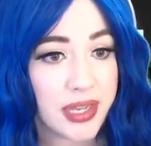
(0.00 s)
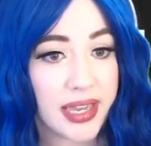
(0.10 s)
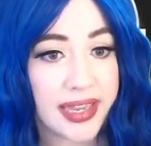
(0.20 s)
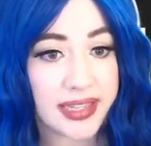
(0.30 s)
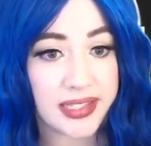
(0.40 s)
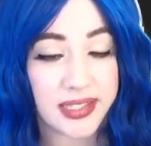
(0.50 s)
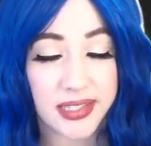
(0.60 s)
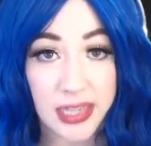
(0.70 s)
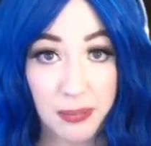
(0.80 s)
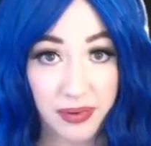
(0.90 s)
It gets the
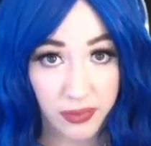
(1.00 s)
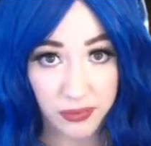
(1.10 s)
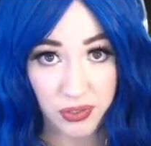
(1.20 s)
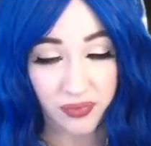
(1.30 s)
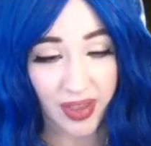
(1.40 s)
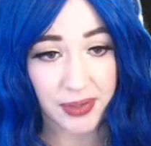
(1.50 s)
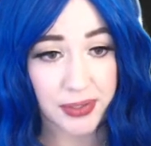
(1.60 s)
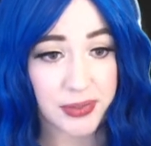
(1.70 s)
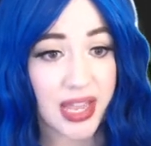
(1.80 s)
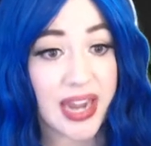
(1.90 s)
sum of those two
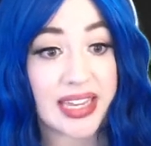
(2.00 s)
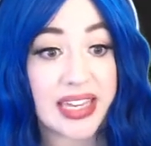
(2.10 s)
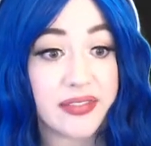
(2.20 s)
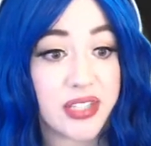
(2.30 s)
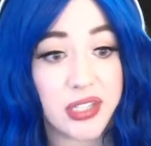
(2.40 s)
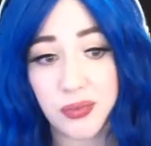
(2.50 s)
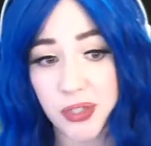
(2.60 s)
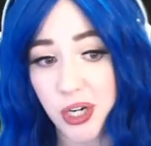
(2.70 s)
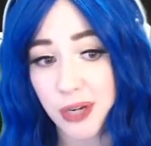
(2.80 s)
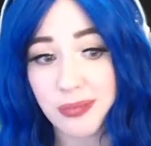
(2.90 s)
values, and it gives us,
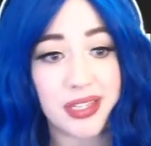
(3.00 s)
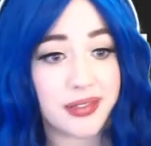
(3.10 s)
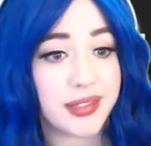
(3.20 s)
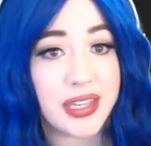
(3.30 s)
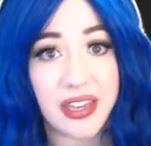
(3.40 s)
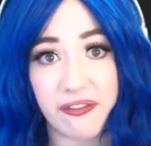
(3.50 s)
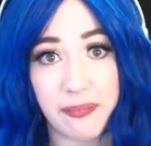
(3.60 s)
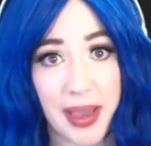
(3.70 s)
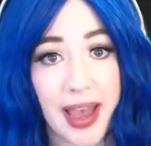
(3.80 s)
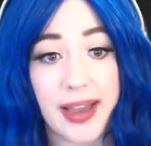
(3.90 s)
return means give
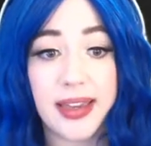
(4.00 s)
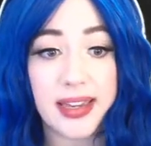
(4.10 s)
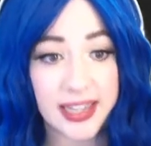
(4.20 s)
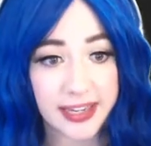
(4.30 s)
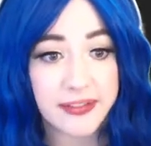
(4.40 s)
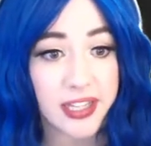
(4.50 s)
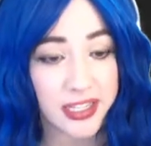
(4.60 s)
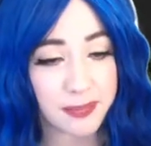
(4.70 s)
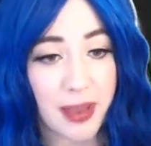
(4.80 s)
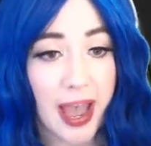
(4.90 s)
back. It gives us
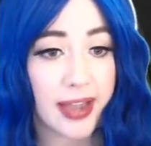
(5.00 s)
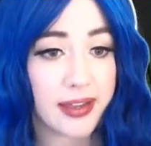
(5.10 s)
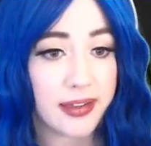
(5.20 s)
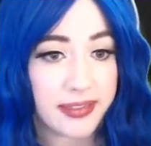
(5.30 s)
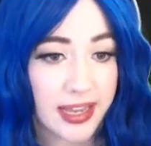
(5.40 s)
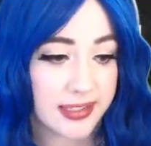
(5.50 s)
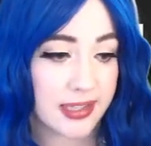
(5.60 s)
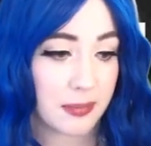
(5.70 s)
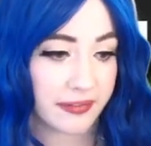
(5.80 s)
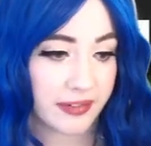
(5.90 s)
back that
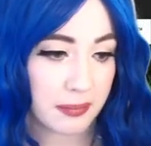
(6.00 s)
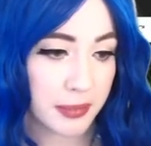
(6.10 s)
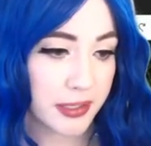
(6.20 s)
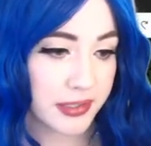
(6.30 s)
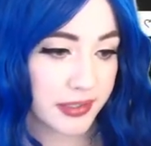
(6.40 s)
sum of numbers.